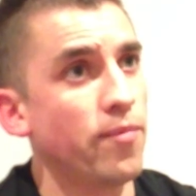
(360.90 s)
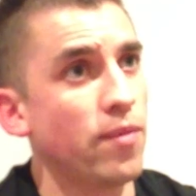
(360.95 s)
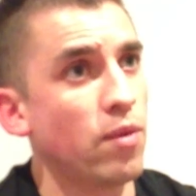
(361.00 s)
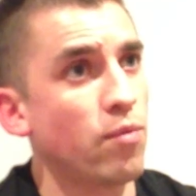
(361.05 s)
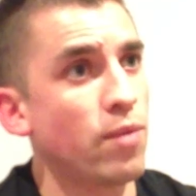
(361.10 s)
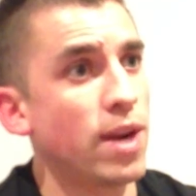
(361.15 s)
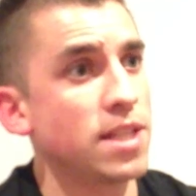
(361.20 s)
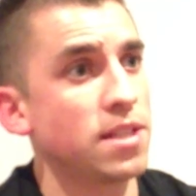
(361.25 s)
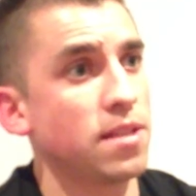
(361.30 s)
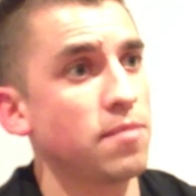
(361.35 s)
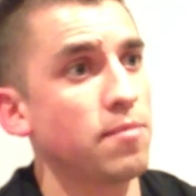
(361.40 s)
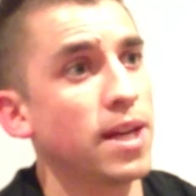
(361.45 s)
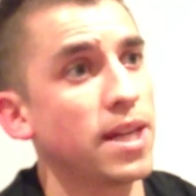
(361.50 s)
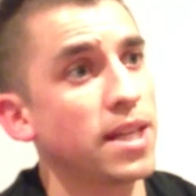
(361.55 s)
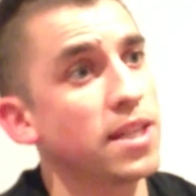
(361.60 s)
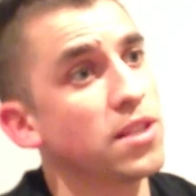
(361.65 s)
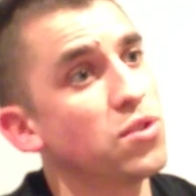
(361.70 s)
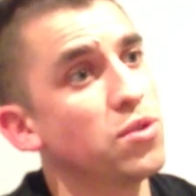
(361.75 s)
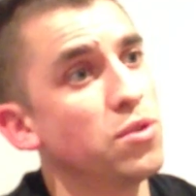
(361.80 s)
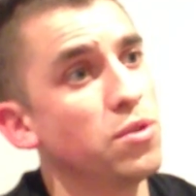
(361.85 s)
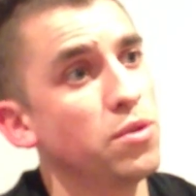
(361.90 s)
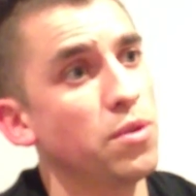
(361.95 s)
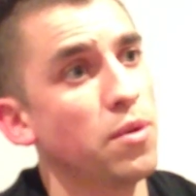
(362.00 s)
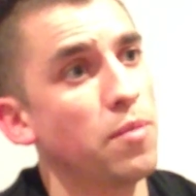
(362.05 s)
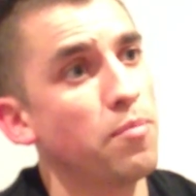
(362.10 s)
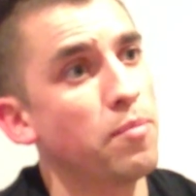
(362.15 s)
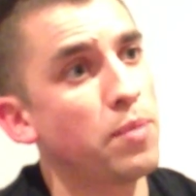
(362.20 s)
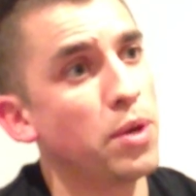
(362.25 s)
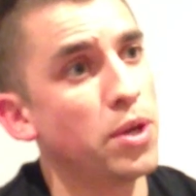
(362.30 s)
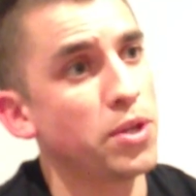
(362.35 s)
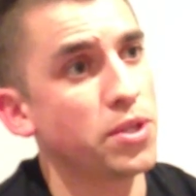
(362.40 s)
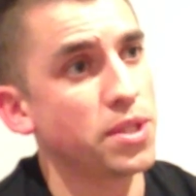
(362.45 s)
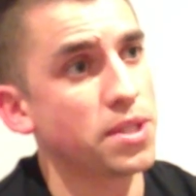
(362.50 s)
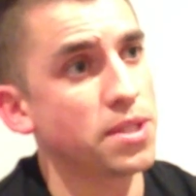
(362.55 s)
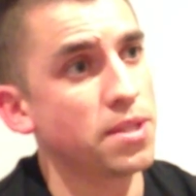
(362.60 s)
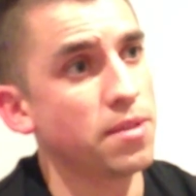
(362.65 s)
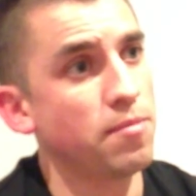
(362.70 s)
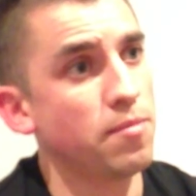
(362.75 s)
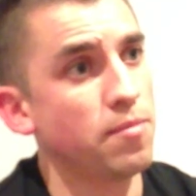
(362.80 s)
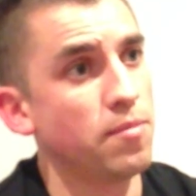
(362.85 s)
raising money to purchase
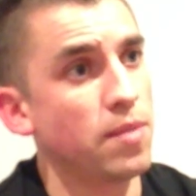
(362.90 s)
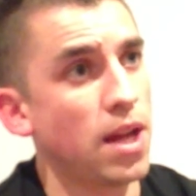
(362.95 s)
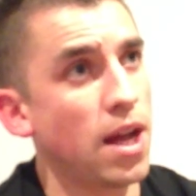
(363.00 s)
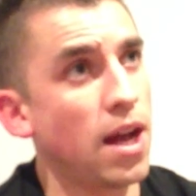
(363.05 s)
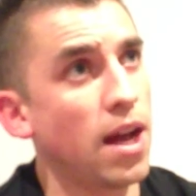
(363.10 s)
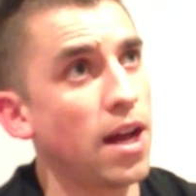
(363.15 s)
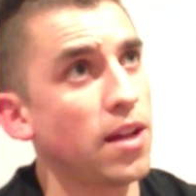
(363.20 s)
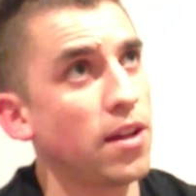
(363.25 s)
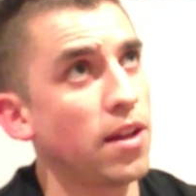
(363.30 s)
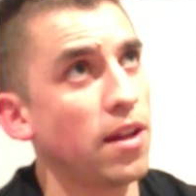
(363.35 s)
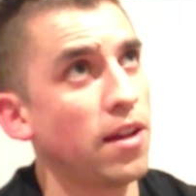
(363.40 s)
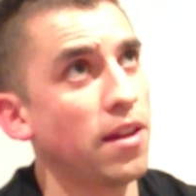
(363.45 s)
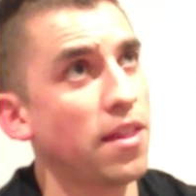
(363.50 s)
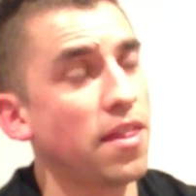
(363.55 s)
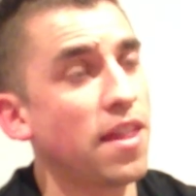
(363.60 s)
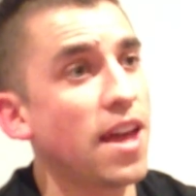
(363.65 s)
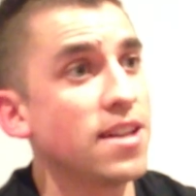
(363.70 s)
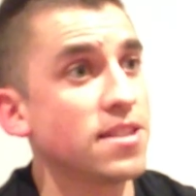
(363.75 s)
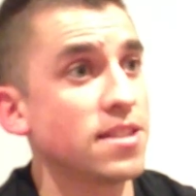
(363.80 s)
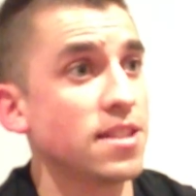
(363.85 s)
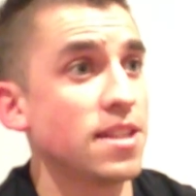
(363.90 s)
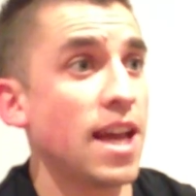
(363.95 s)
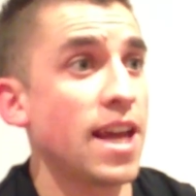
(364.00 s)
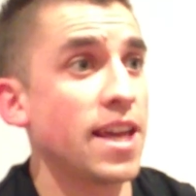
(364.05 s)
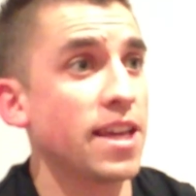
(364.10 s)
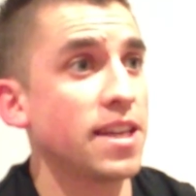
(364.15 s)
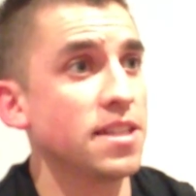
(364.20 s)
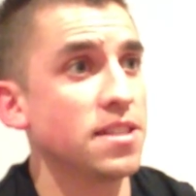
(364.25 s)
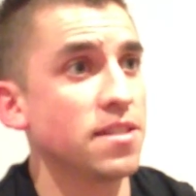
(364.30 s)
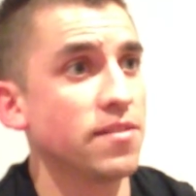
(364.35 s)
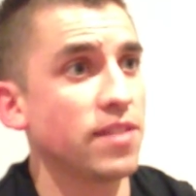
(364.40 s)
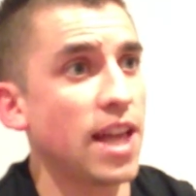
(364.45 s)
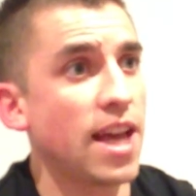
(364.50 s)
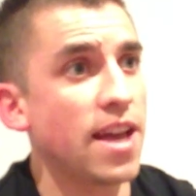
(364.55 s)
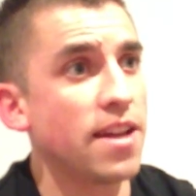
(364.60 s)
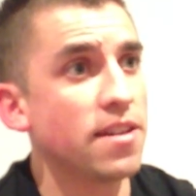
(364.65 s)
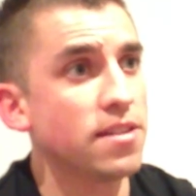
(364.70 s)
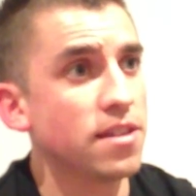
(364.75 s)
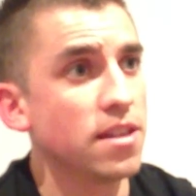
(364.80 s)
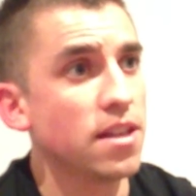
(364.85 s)
1,000 acres of
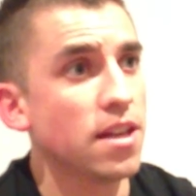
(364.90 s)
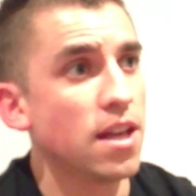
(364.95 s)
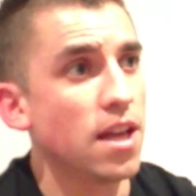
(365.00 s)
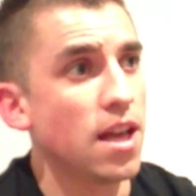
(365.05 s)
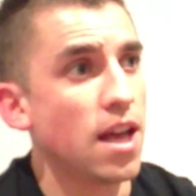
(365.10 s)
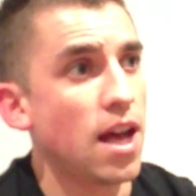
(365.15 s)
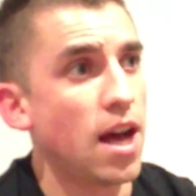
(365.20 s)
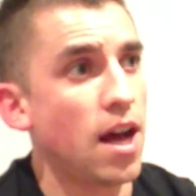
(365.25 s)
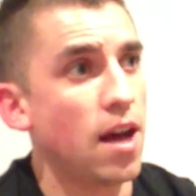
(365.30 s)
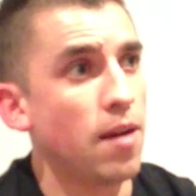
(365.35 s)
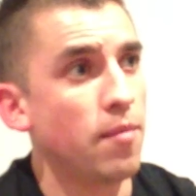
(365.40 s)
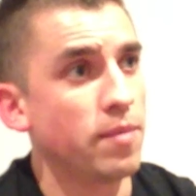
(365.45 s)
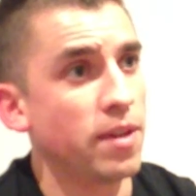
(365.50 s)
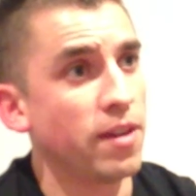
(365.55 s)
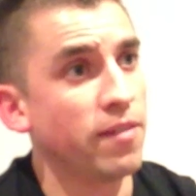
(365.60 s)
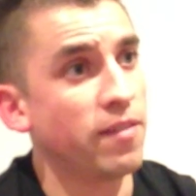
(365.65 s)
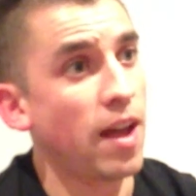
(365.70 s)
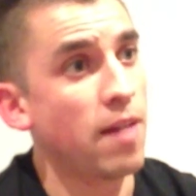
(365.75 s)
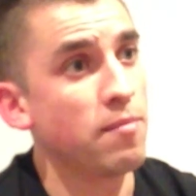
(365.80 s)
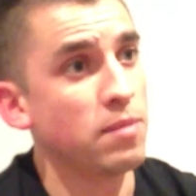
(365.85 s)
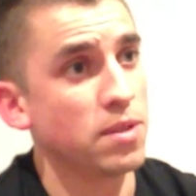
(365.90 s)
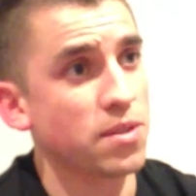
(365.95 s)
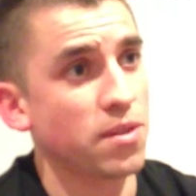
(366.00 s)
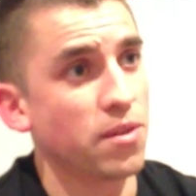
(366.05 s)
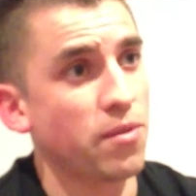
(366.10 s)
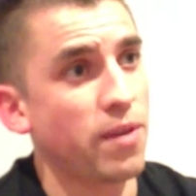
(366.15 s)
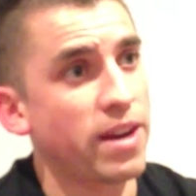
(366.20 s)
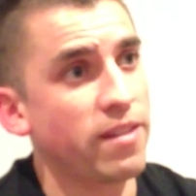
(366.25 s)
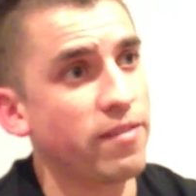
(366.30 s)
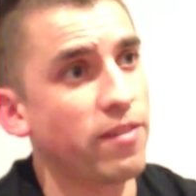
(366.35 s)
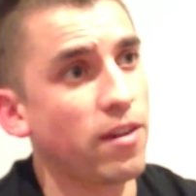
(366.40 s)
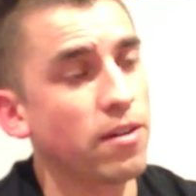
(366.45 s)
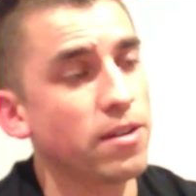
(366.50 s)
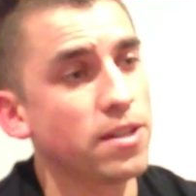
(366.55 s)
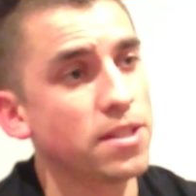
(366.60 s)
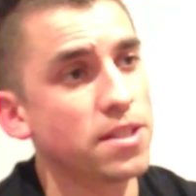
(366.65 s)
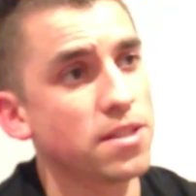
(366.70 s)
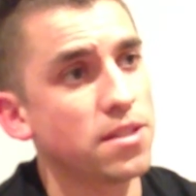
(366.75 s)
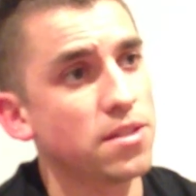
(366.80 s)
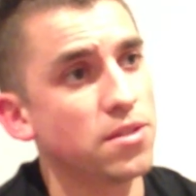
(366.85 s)
land of Amazon
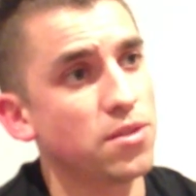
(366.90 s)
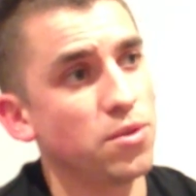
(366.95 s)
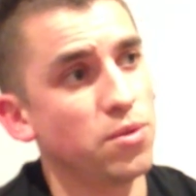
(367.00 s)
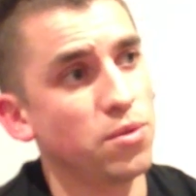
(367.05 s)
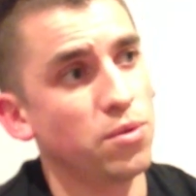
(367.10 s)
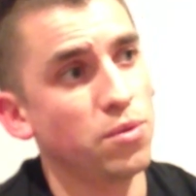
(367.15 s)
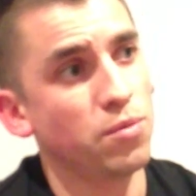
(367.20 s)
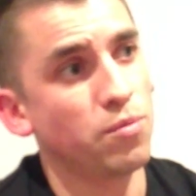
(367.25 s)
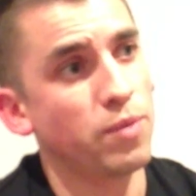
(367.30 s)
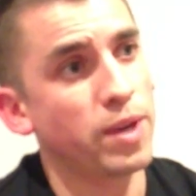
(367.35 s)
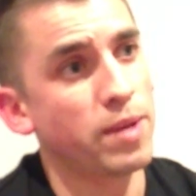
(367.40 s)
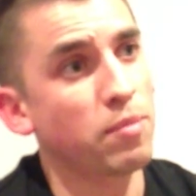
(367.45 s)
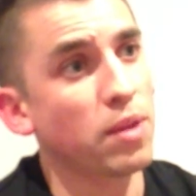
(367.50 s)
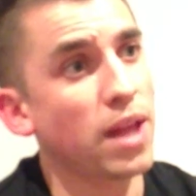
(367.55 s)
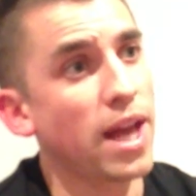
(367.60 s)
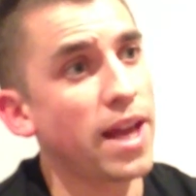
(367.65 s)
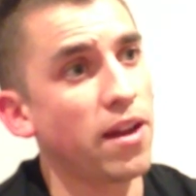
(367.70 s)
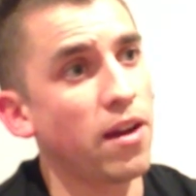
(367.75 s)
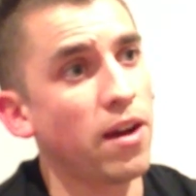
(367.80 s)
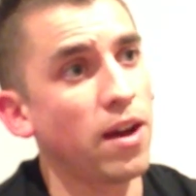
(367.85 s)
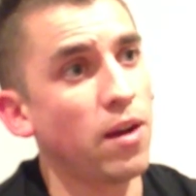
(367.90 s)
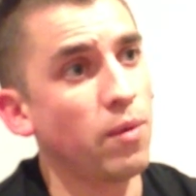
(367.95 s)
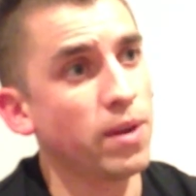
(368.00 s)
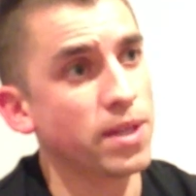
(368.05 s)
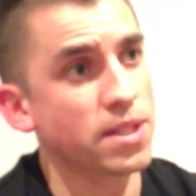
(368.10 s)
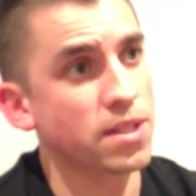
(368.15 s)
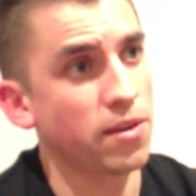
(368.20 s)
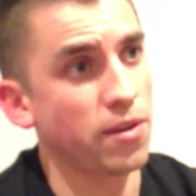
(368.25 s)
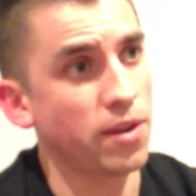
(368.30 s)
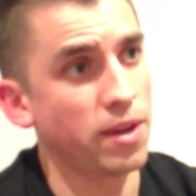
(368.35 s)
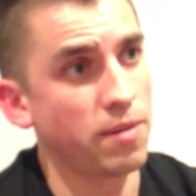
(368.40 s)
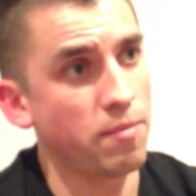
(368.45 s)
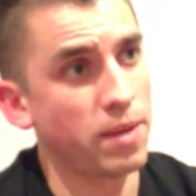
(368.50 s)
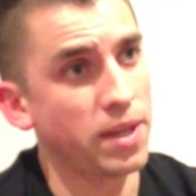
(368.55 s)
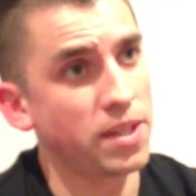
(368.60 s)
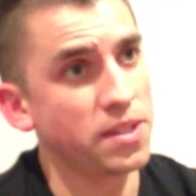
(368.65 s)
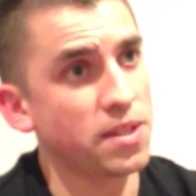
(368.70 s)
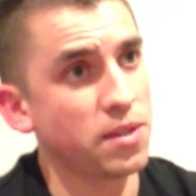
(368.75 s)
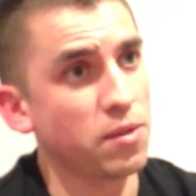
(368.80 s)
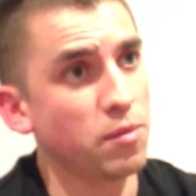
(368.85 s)
rainforest to replant ayahuasca and
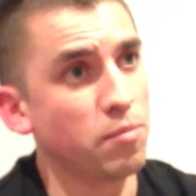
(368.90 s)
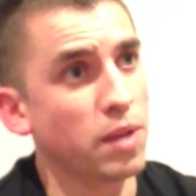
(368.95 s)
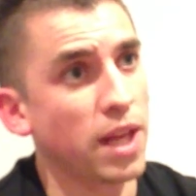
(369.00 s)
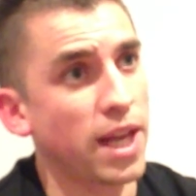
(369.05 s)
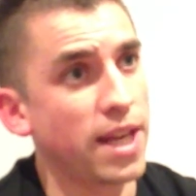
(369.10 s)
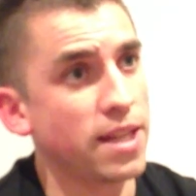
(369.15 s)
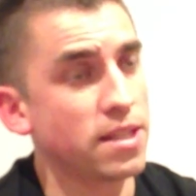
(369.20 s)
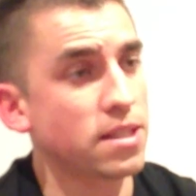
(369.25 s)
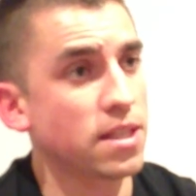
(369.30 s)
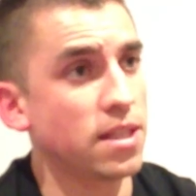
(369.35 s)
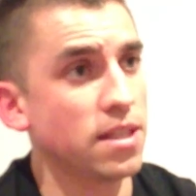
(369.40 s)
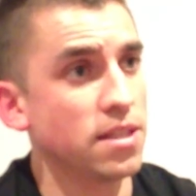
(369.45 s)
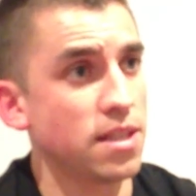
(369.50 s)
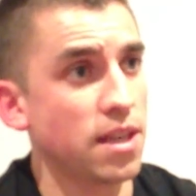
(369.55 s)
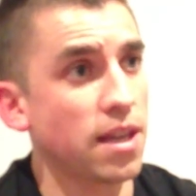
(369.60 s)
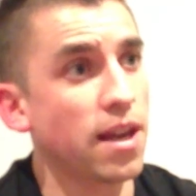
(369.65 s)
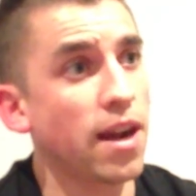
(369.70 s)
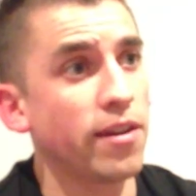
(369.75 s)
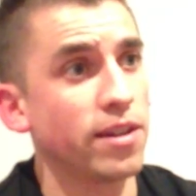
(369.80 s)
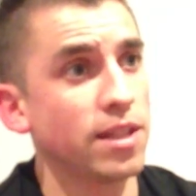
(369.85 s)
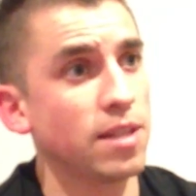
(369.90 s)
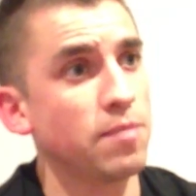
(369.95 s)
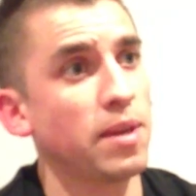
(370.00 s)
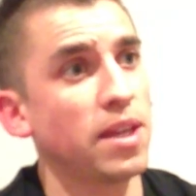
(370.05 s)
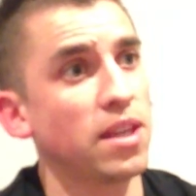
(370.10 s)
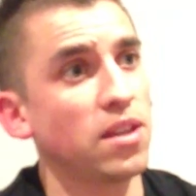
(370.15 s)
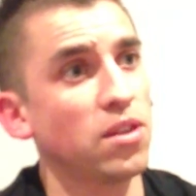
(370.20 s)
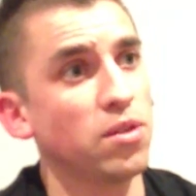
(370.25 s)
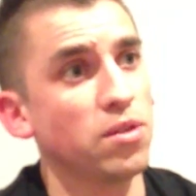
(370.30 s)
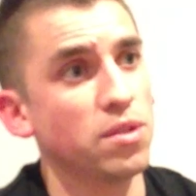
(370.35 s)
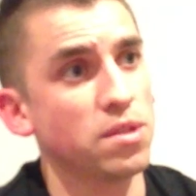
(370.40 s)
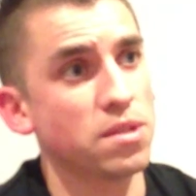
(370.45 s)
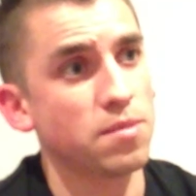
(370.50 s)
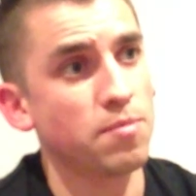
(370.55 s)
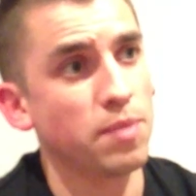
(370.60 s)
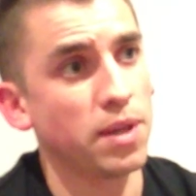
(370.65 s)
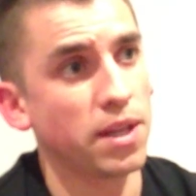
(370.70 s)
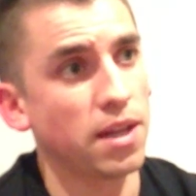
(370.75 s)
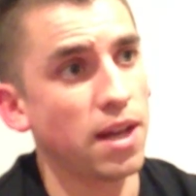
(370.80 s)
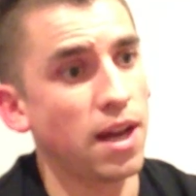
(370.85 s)
medicinal plants, because they're currently being used,
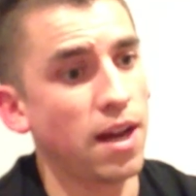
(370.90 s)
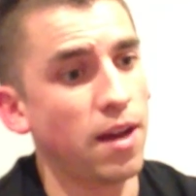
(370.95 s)
but